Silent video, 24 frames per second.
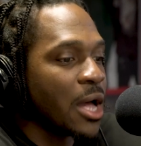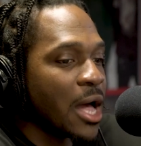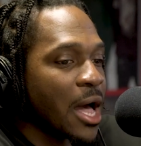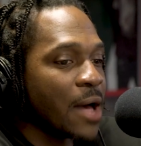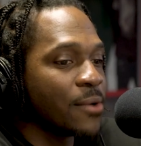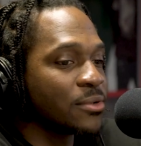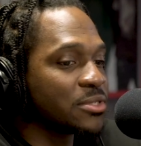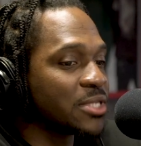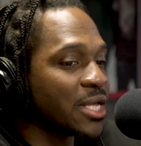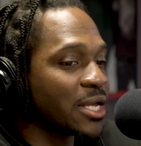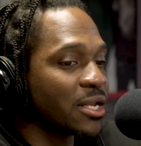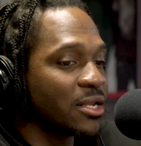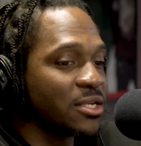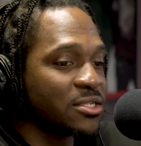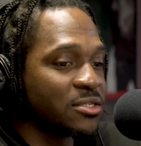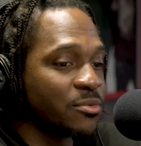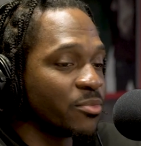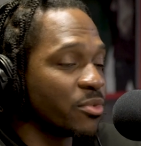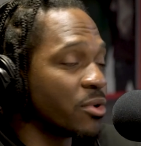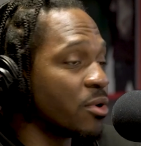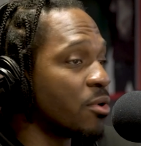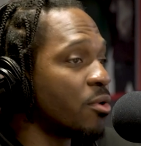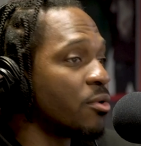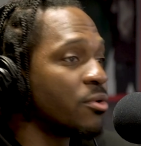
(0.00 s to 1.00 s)
I was like, listen,
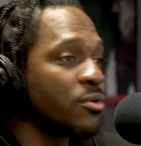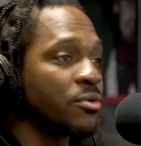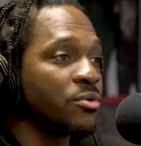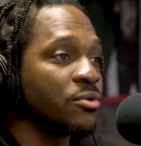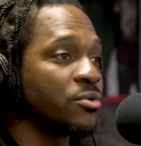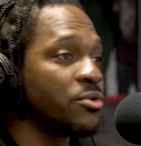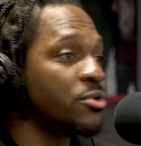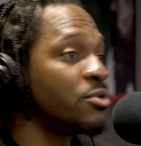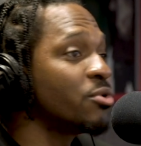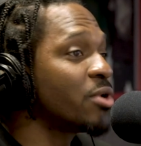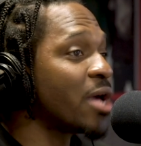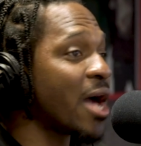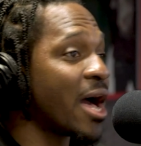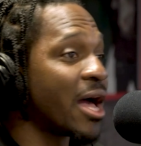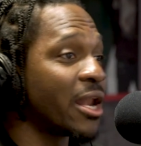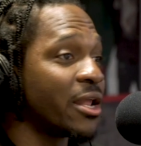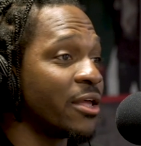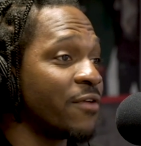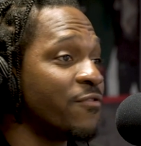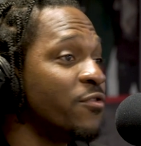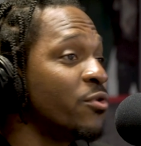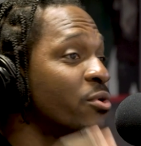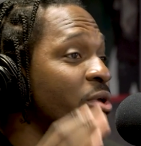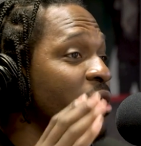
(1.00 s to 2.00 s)
bro, you got it.
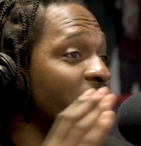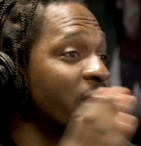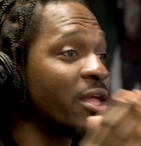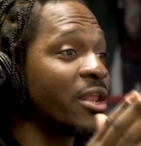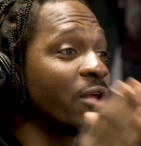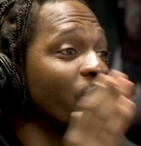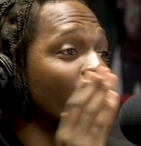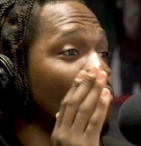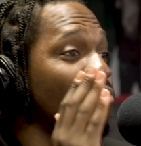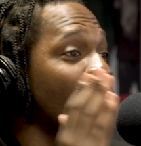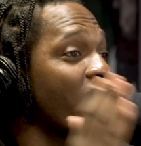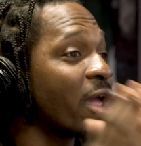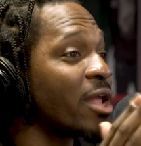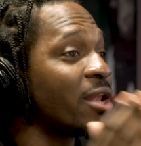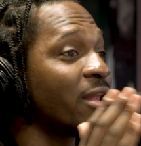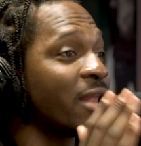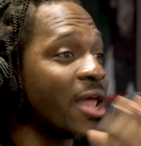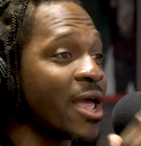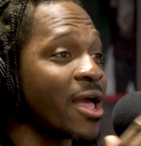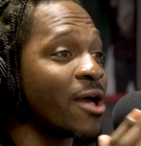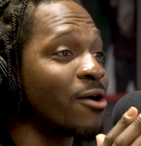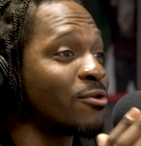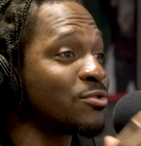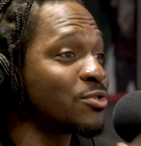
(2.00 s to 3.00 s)
If you can get it right
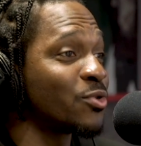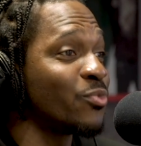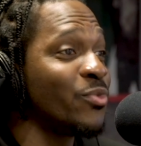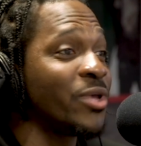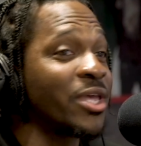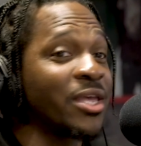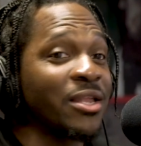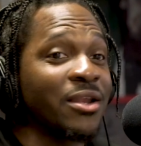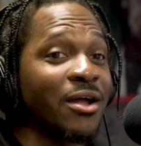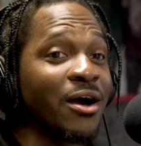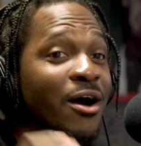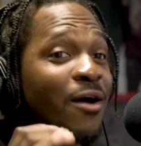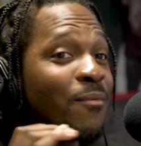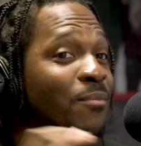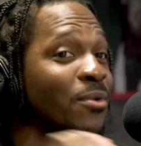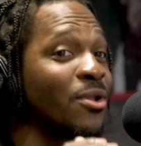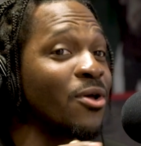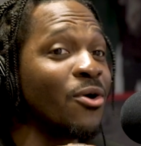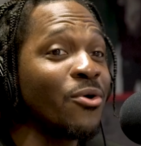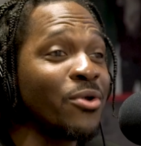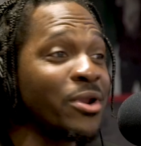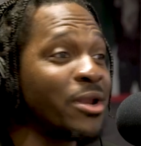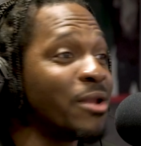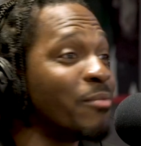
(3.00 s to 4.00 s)
now so we can
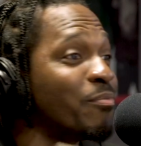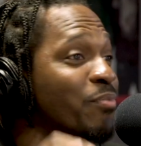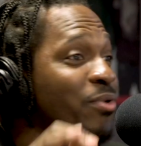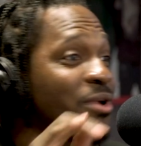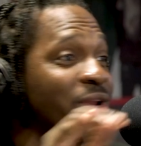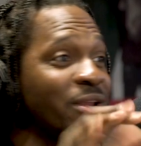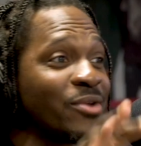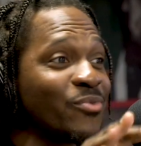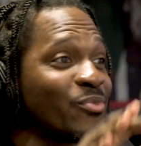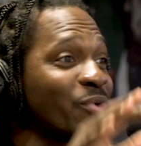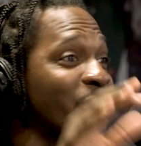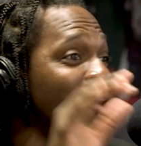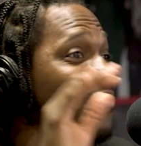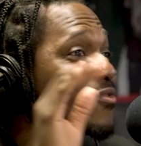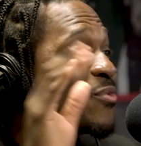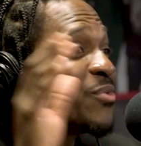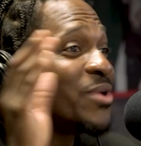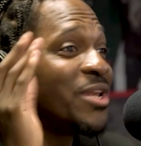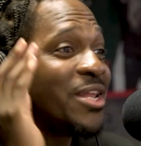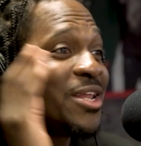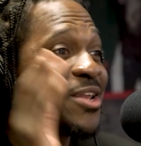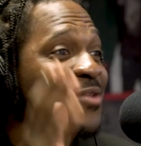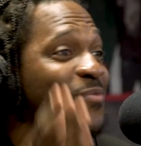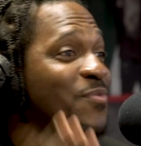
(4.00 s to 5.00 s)
upload it and put it wherever
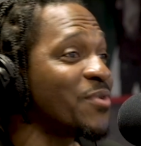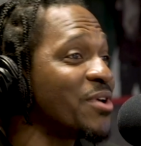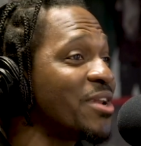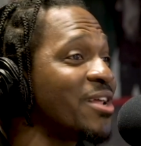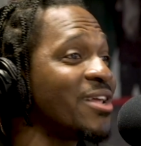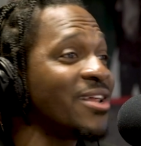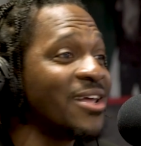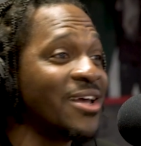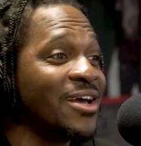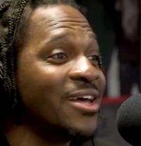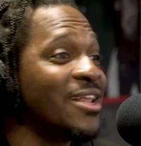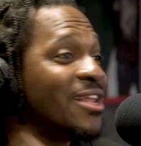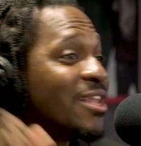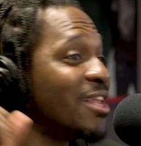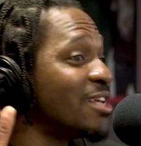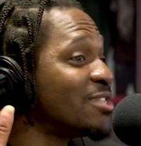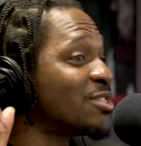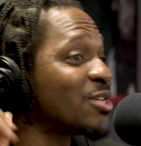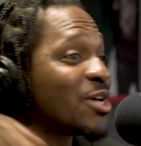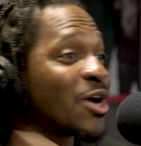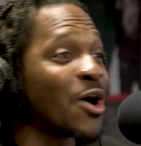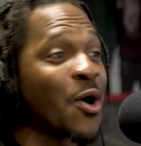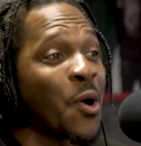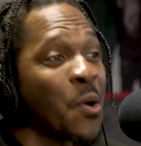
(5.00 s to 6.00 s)
we need to put it,
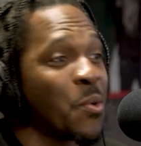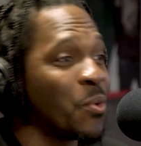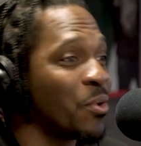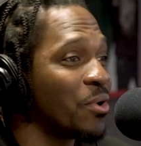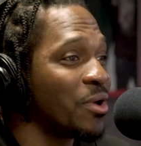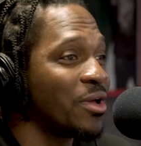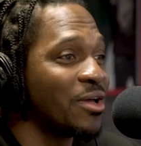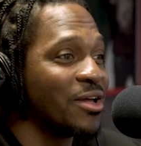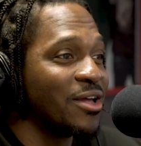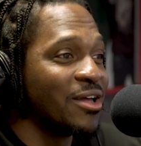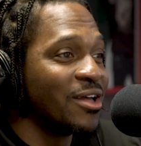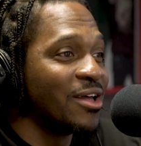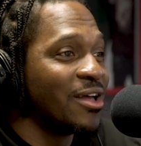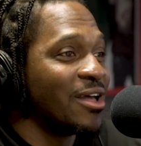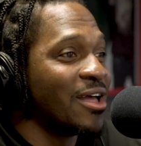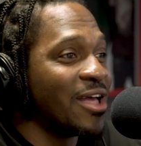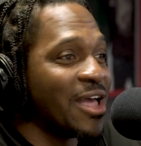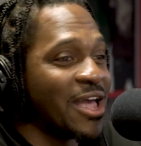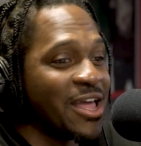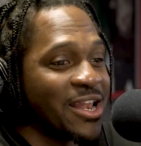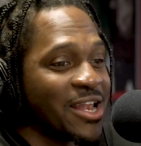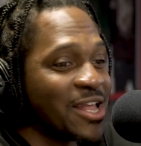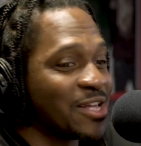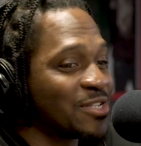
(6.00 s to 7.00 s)
let's go. Wow. And